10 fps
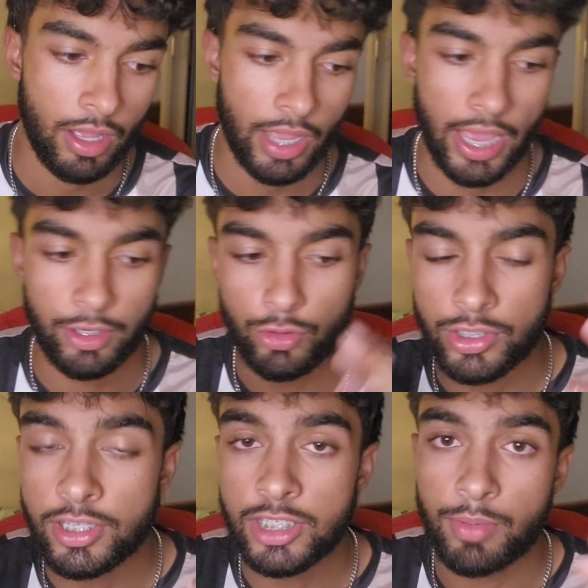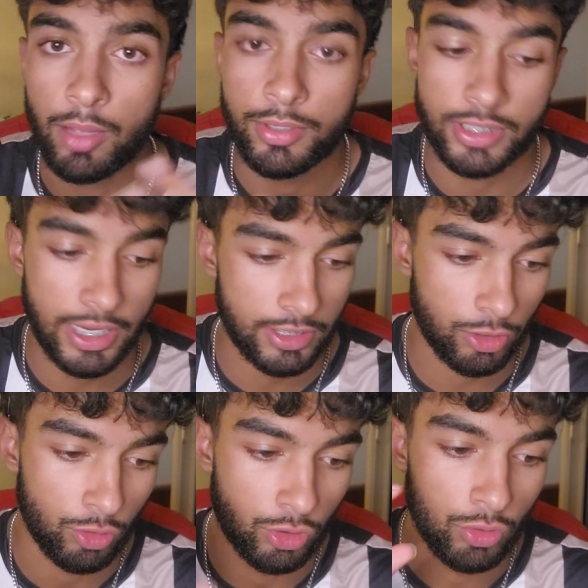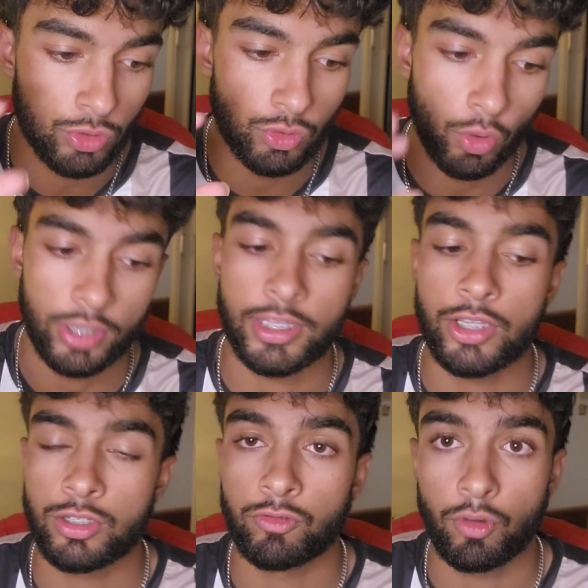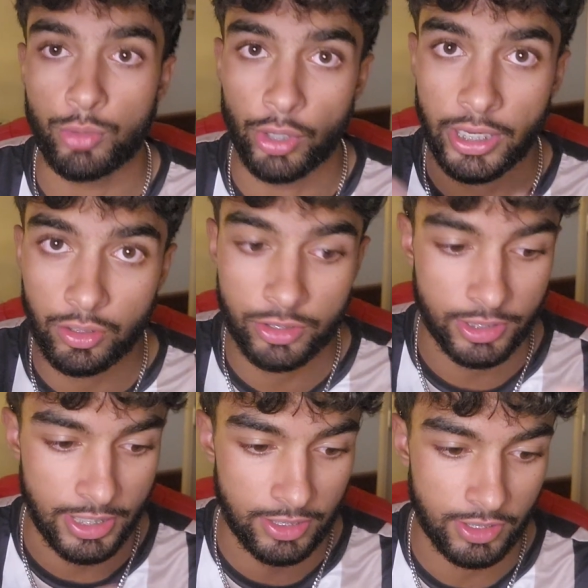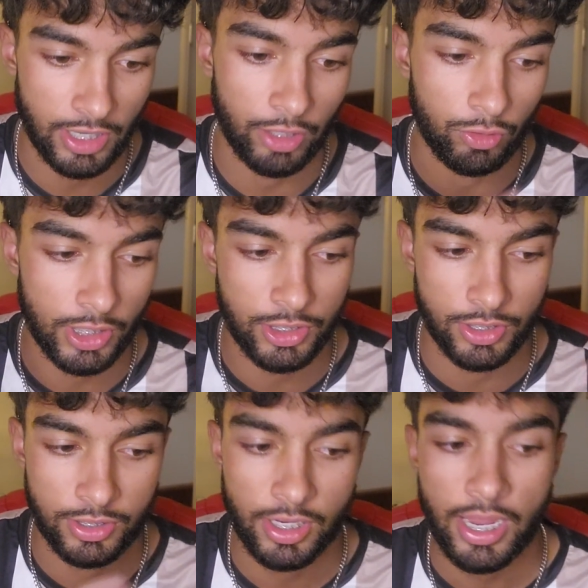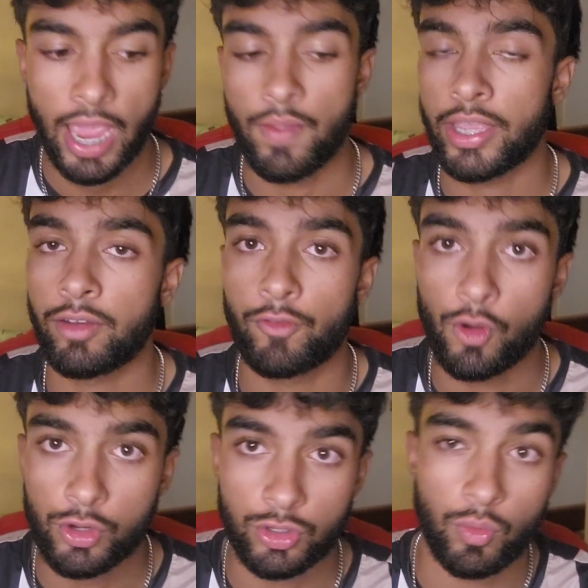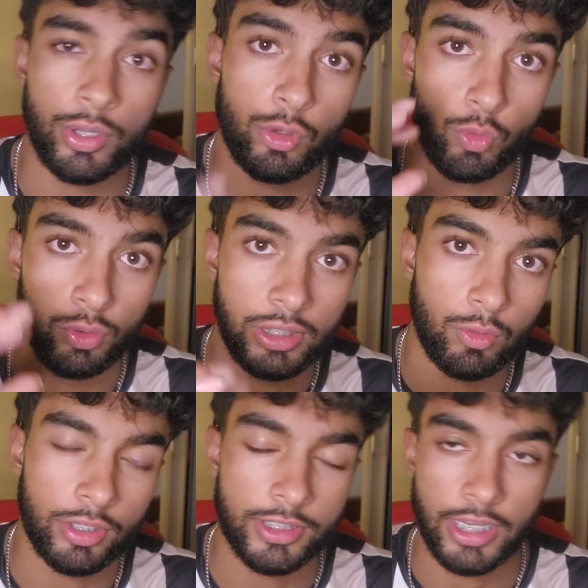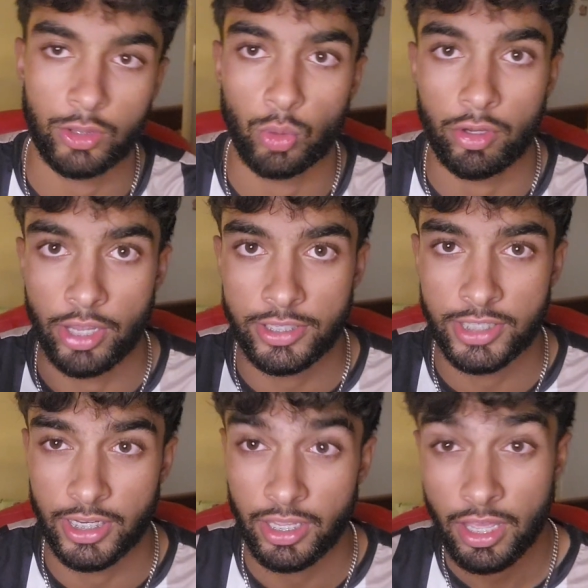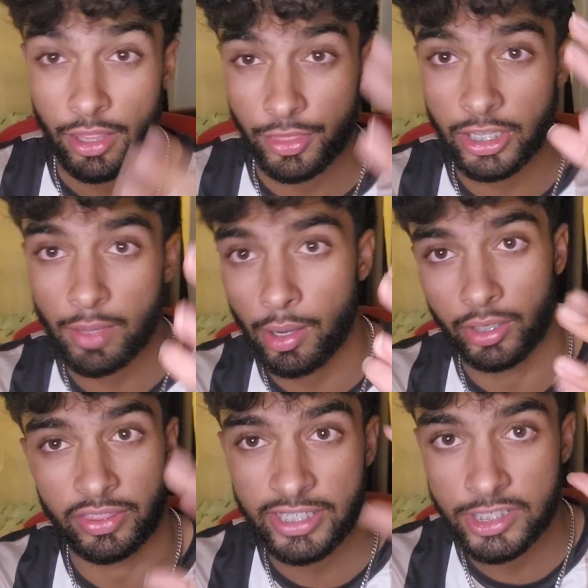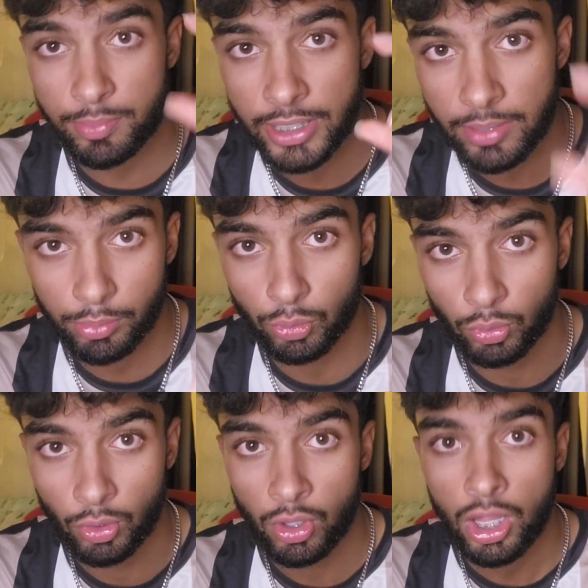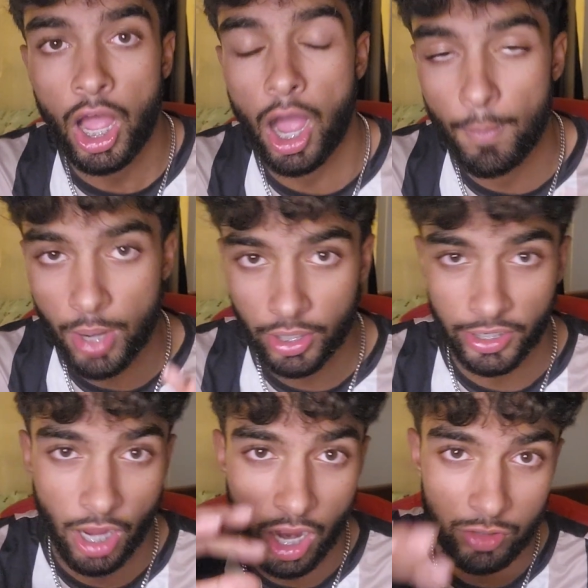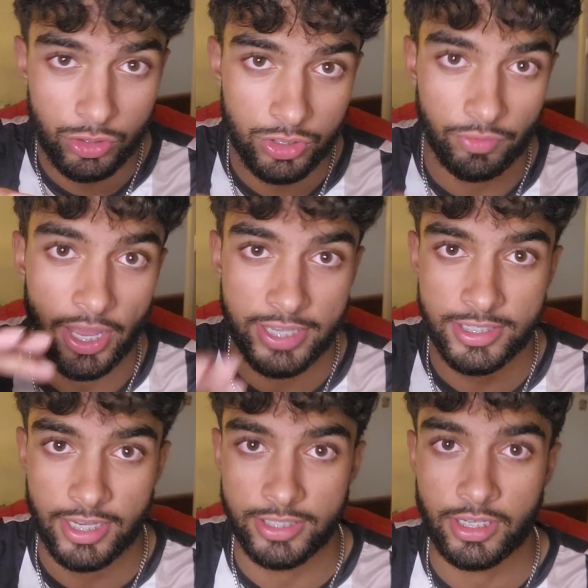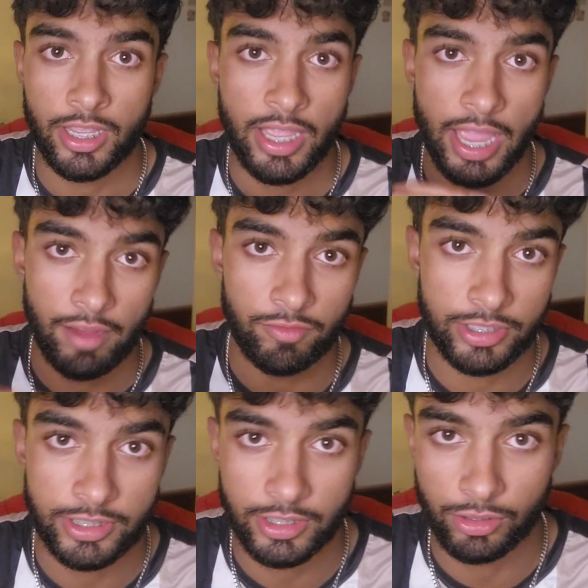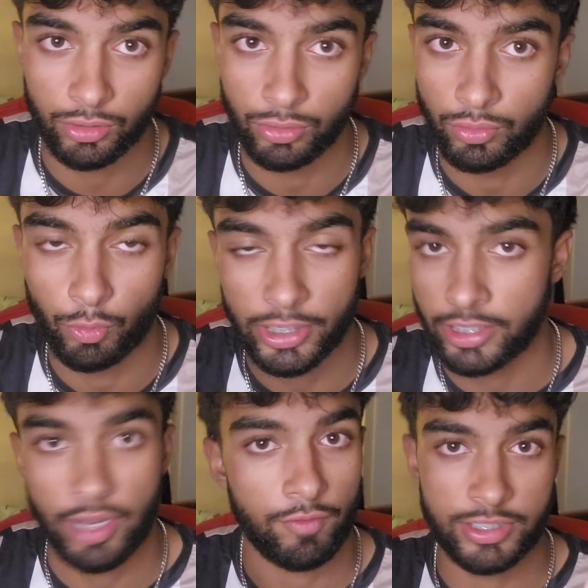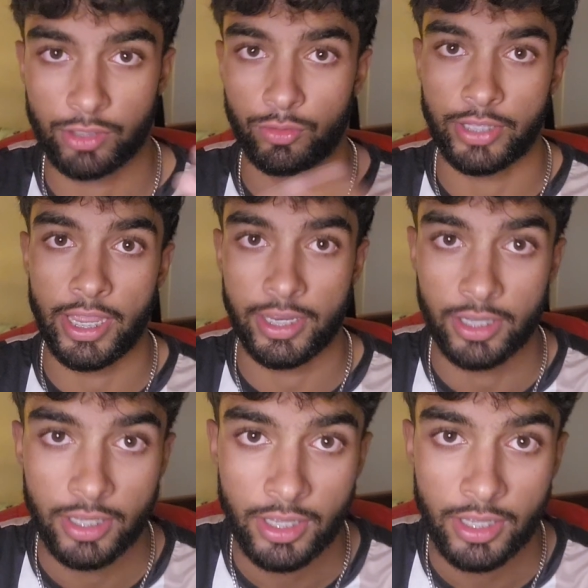And using these spelling mistakes, you do draw attention from your English assessors and your teachers, and they can focus on what you really want to say throughout your essay. Think about it. These people are marking hundreds of essays every single week, every single day,